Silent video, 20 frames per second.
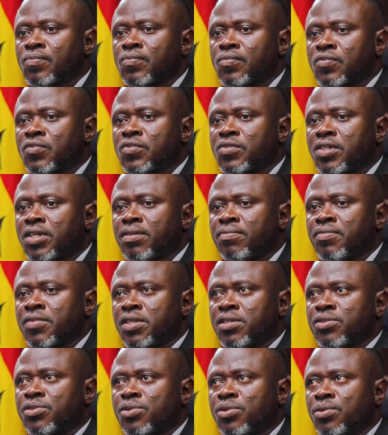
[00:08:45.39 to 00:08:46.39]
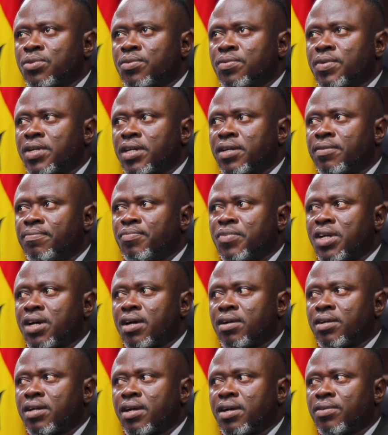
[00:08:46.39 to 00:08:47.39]
Okay. So
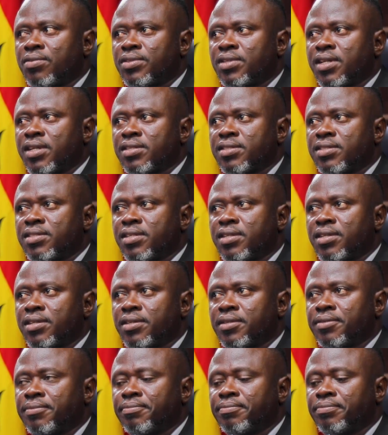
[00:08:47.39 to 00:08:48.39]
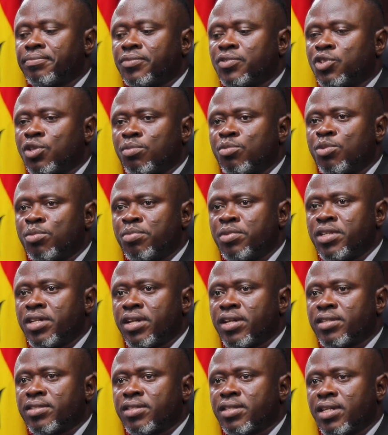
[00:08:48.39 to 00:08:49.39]
how does the
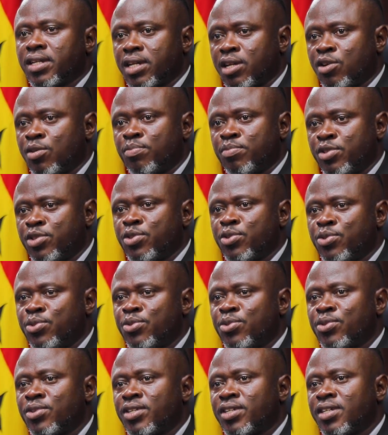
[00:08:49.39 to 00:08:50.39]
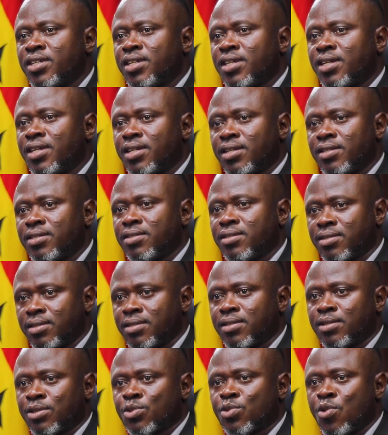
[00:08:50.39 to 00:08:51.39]
WBS help you in
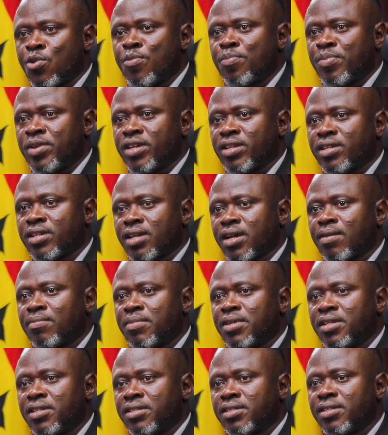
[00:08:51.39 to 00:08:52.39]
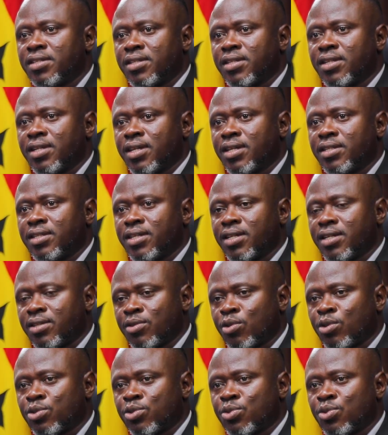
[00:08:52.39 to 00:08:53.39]
scoping? I mean, and
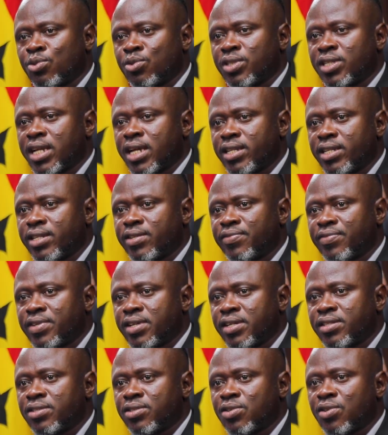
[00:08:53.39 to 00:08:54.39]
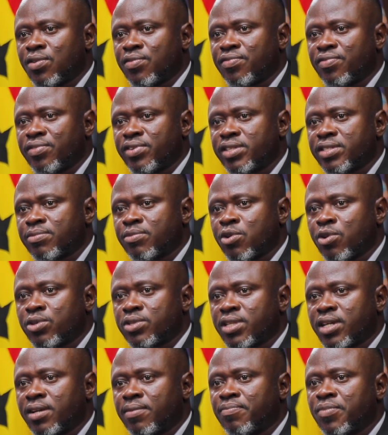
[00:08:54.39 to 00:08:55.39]
also the identification of risk?
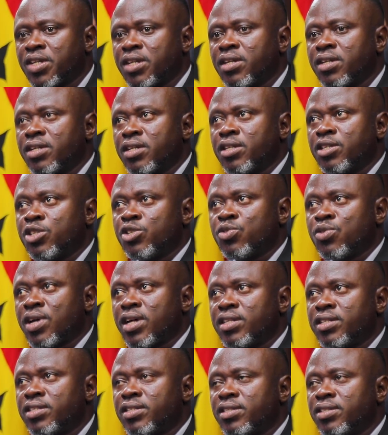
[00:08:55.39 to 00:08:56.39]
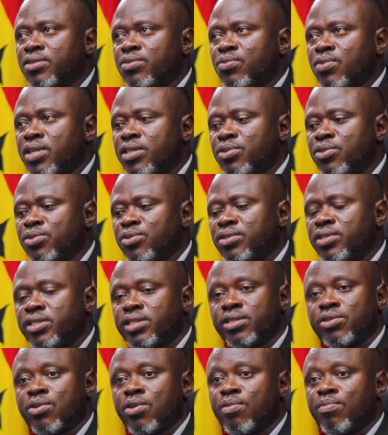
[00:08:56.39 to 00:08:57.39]
Because usually when you
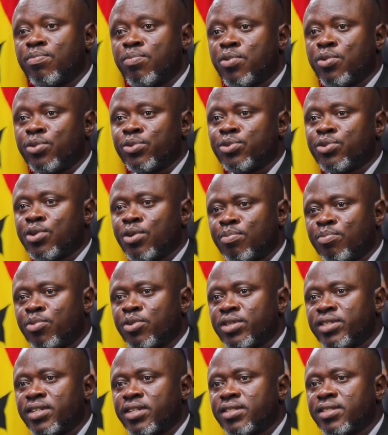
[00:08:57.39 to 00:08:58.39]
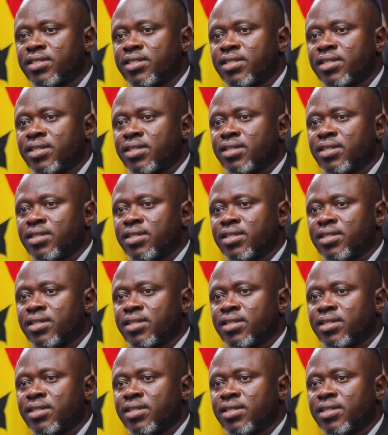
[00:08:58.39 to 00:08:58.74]
decompose your project